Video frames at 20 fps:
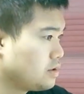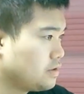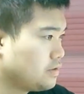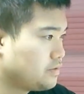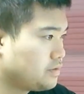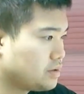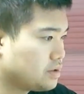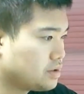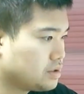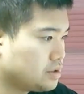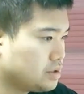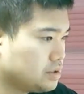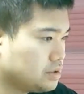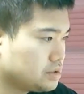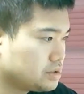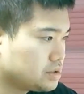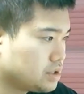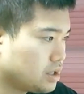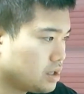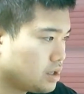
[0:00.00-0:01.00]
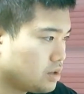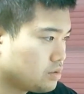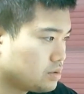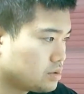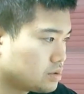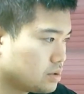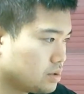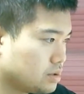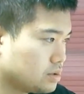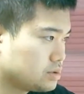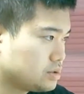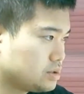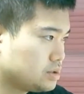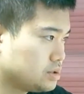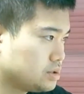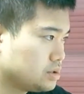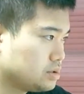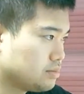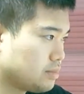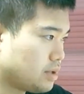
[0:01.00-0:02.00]
First, we'll go
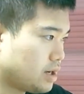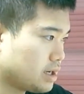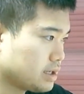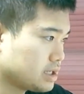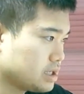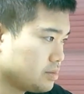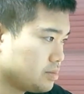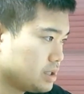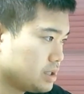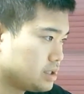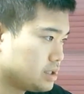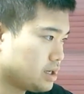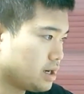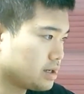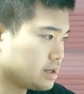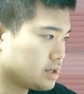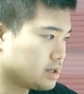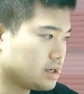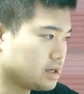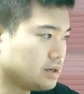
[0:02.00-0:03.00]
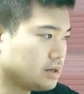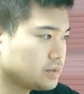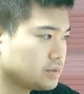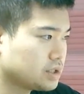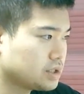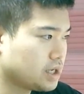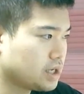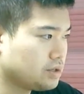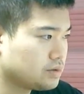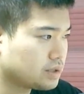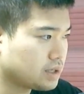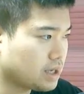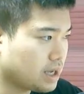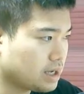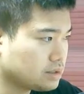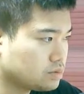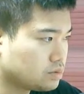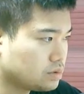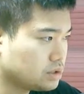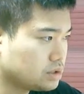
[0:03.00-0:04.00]
to MarketBeat.com. Can you
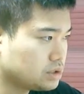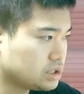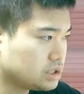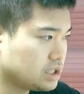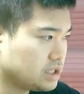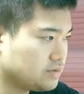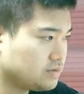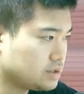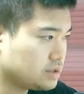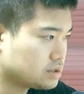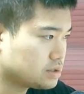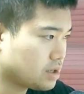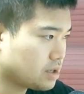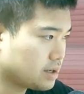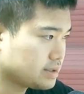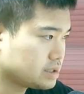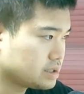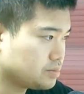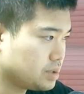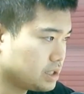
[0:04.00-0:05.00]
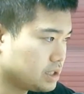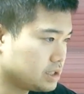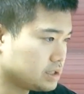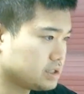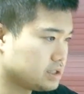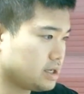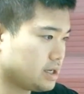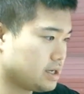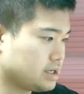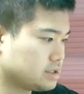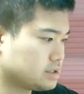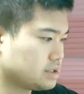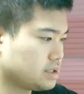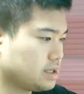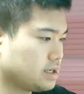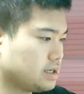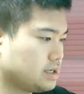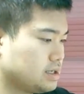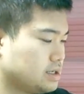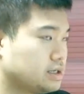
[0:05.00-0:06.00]
guess which EV stock is beating
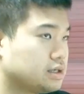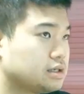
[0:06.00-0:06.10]
Tesla?